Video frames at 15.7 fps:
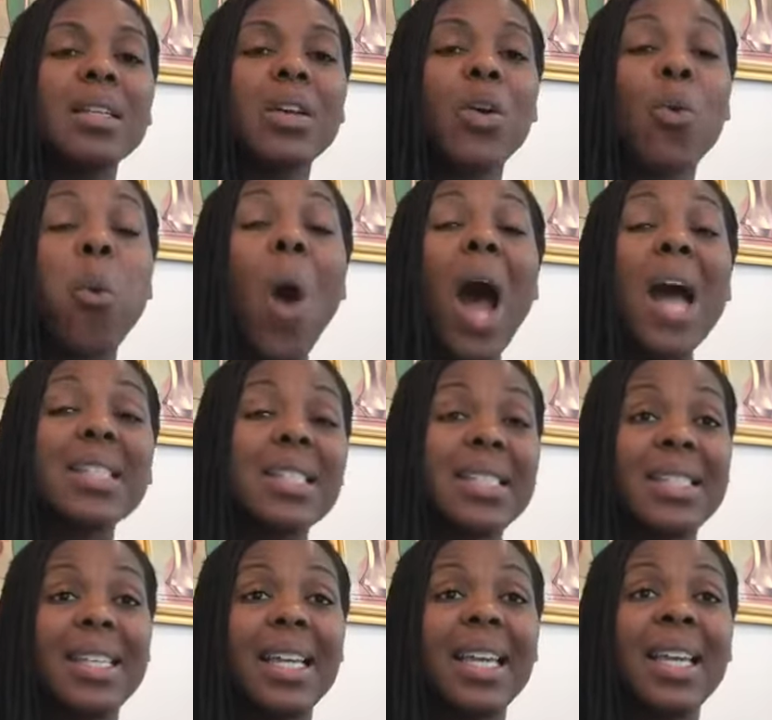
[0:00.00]

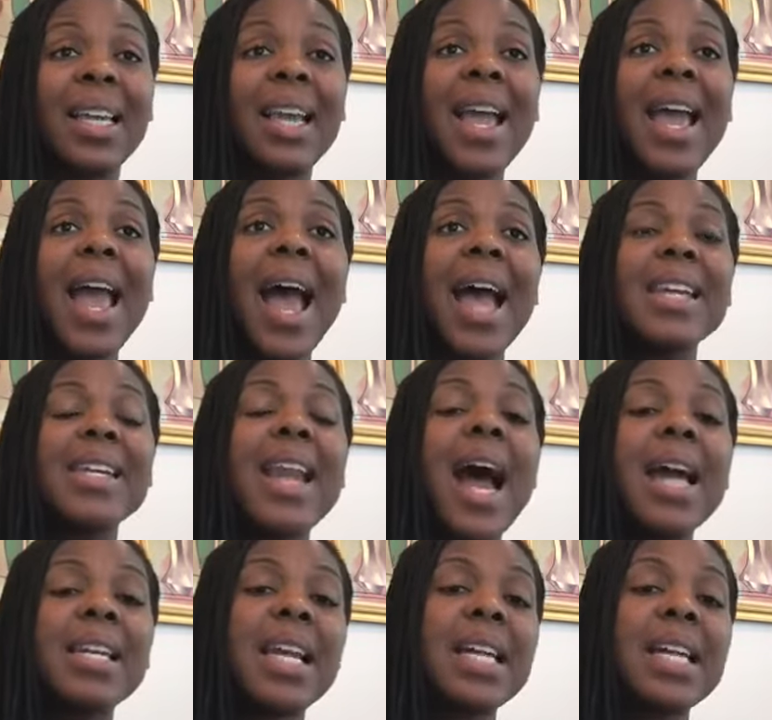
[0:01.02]
quantity and not